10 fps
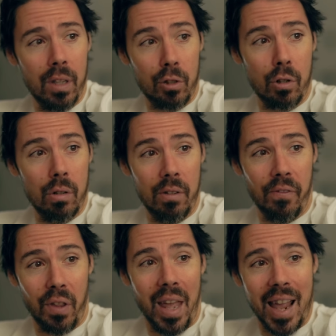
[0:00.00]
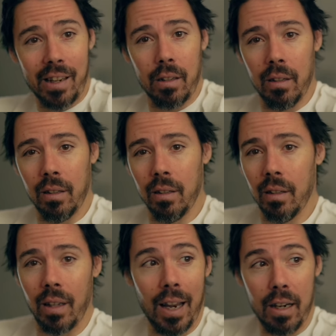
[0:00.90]
It's good for that
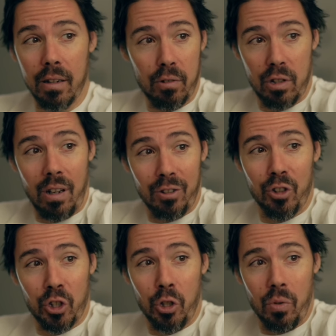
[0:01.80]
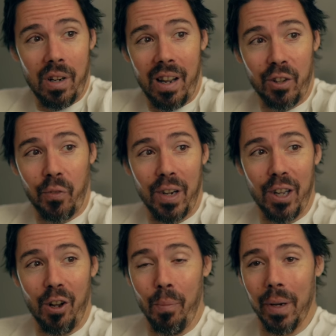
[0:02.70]
and it does shoot nice
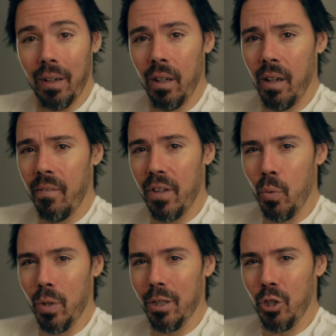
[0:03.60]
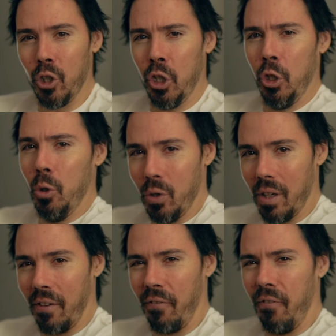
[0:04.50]
video, but you wouldn't choose
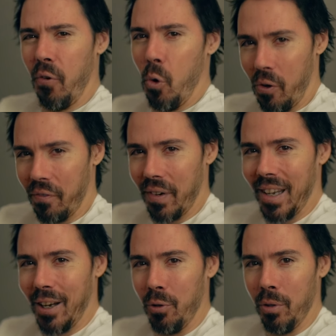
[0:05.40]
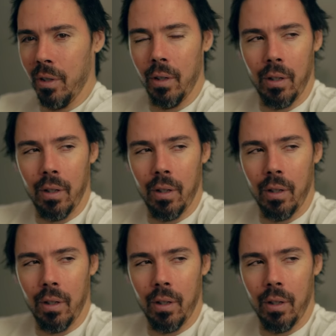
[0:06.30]
it for video